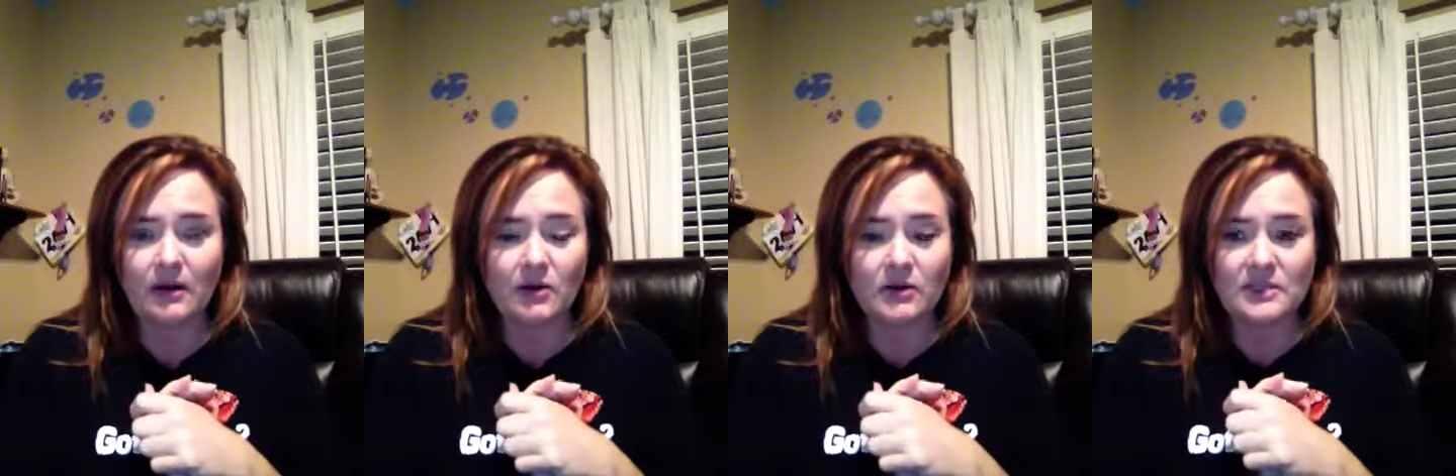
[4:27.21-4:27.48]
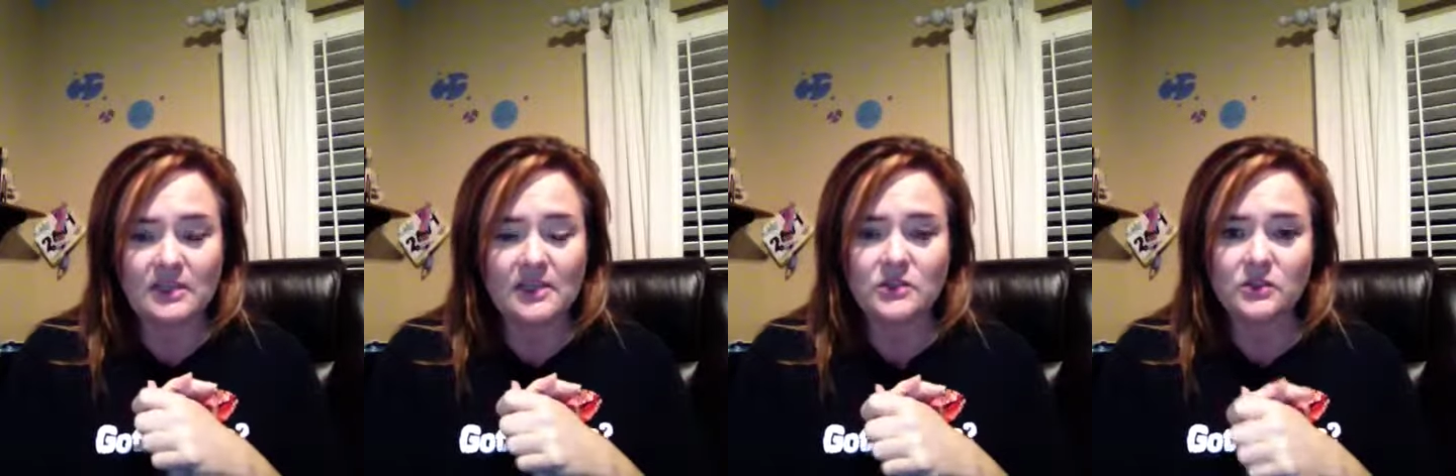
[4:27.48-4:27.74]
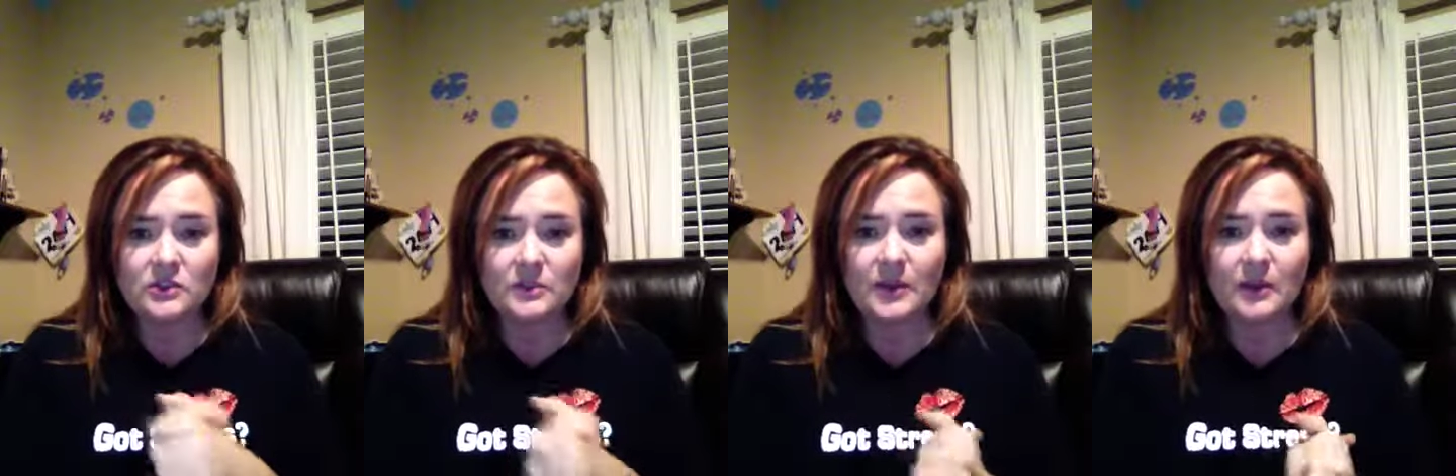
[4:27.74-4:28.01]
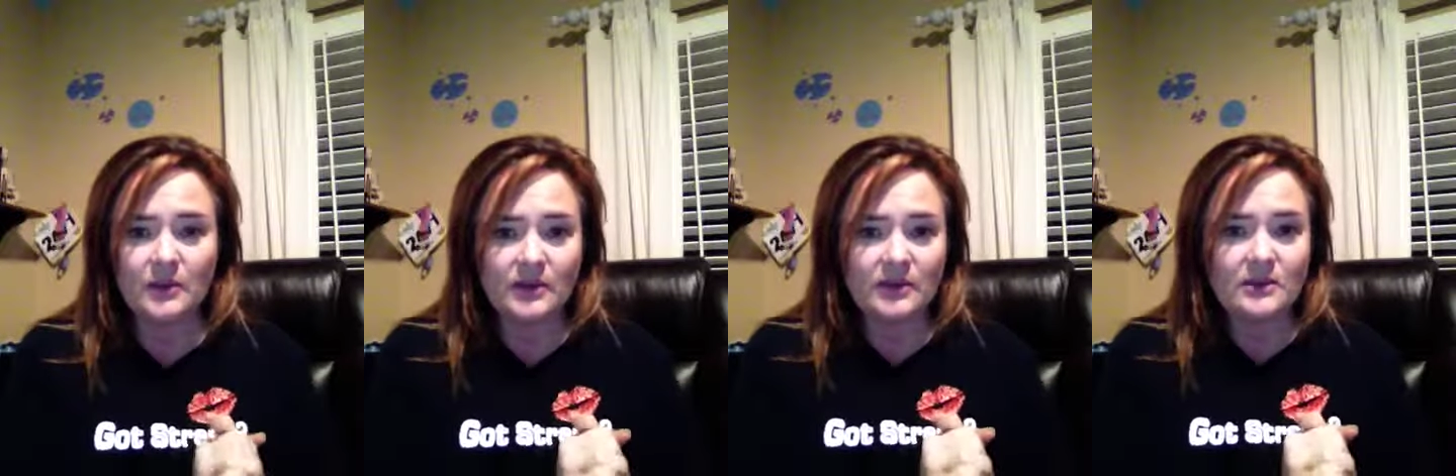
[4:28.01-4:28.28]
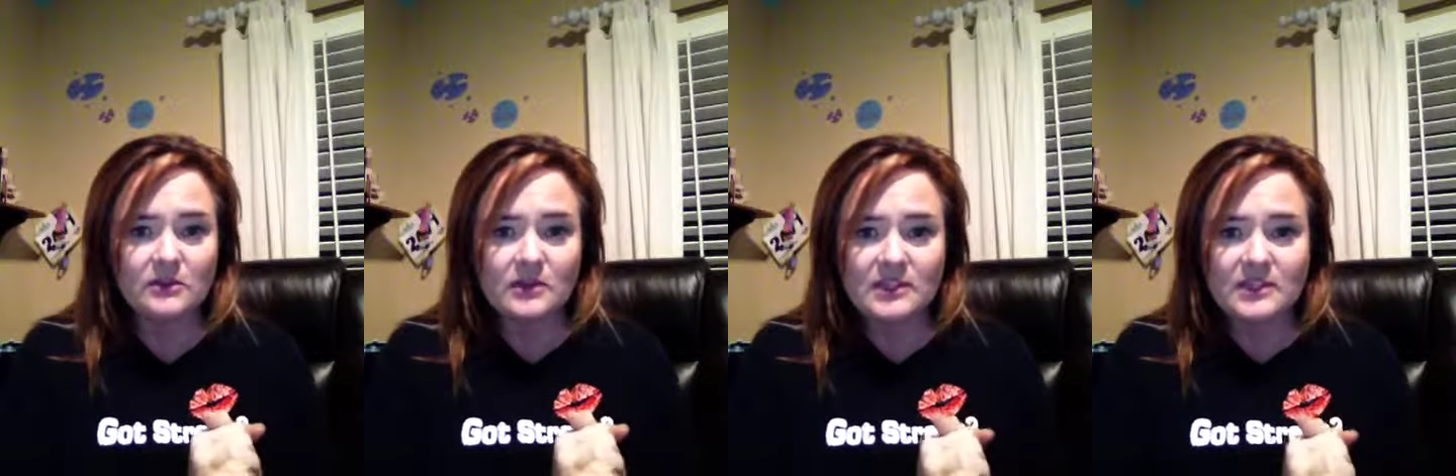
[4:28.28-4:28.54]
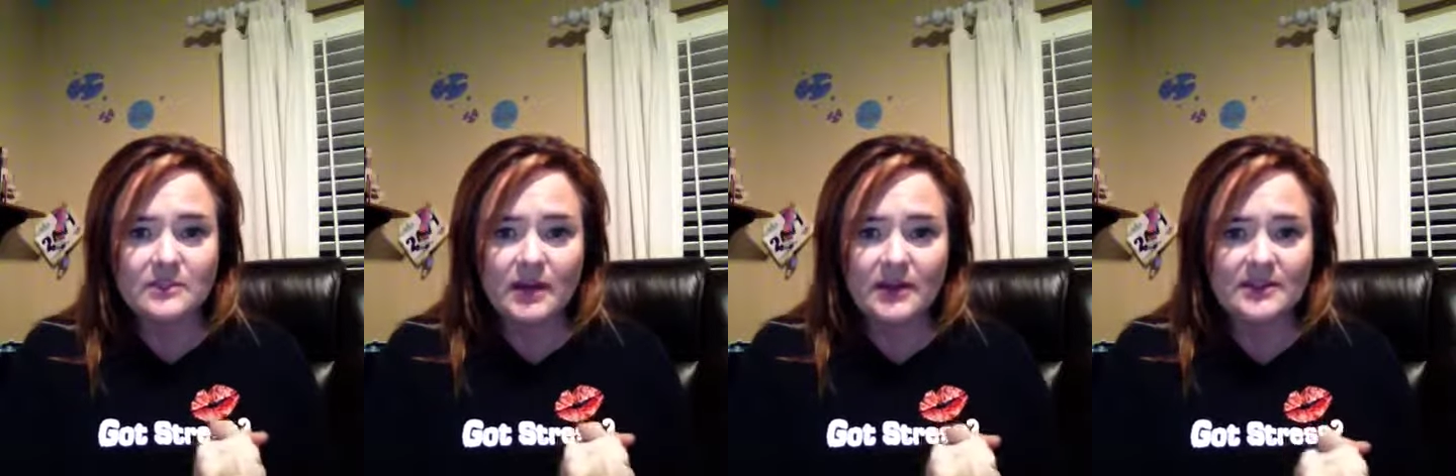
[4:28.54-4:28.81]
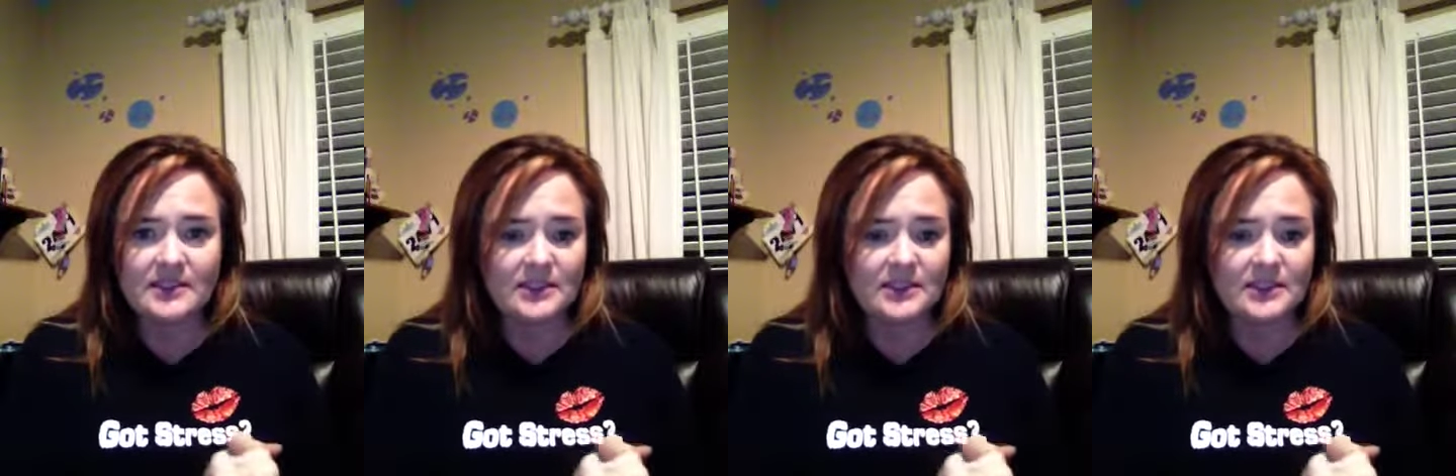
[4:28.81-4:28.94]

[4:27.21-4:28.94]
or schedule a spa with you this month.